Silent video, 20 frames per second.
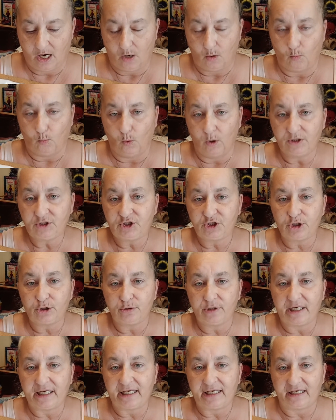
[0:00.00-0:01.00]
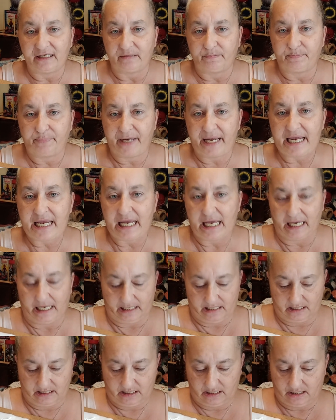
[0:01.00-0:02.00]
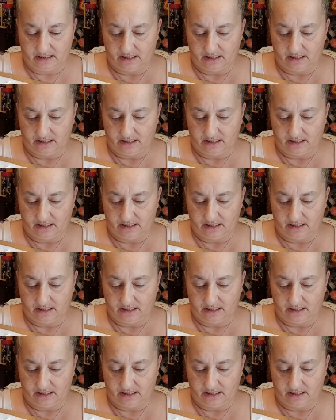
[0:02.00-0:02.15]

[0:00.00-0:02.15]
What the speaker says: Once you get it pinned,